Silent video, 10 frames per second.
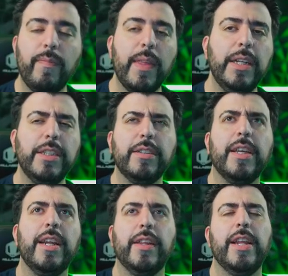just
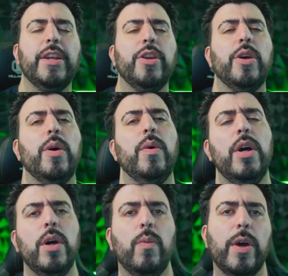kind of letting you know
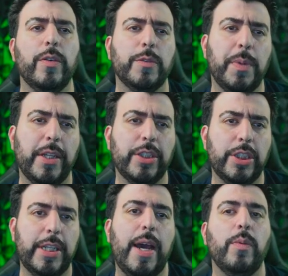what response the
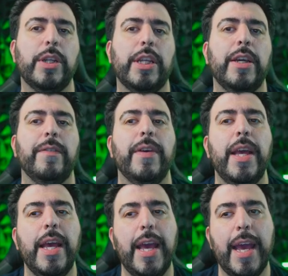chat would give.
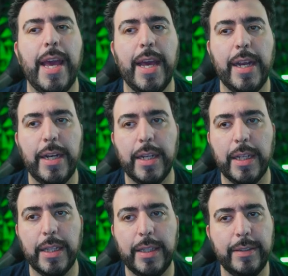And
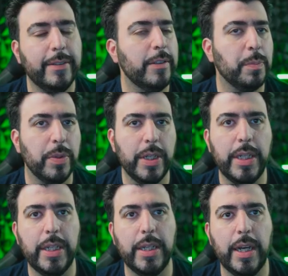this is
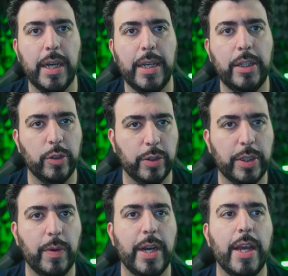pretty
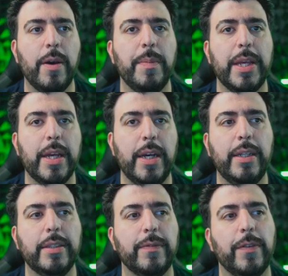interesting right now
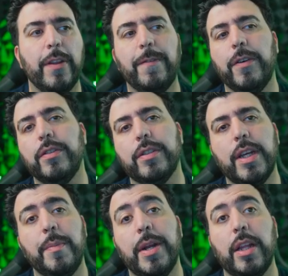because for the first
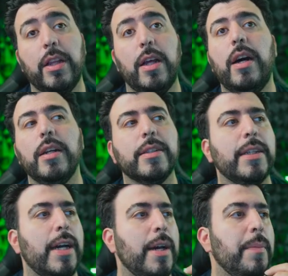time in a long
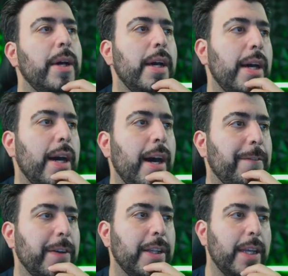time, I
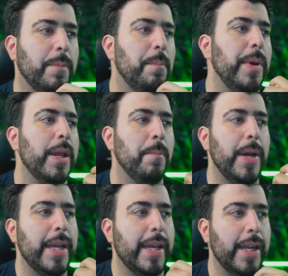feel like Bing
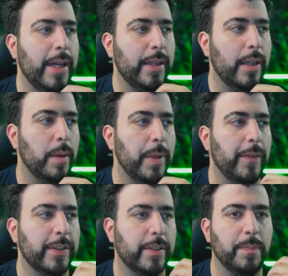might get a little bit of
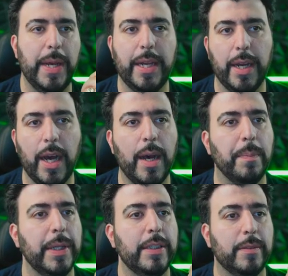a spike up.
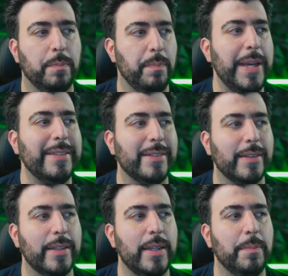It's
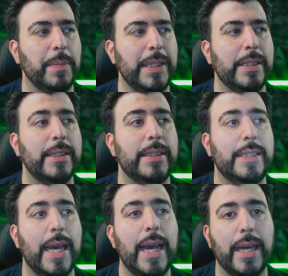basically been
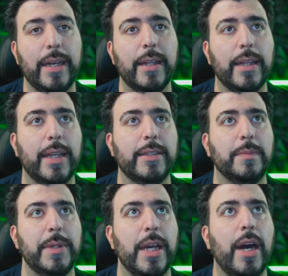dead, let's
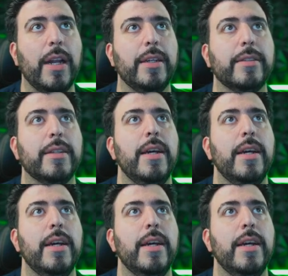be honest,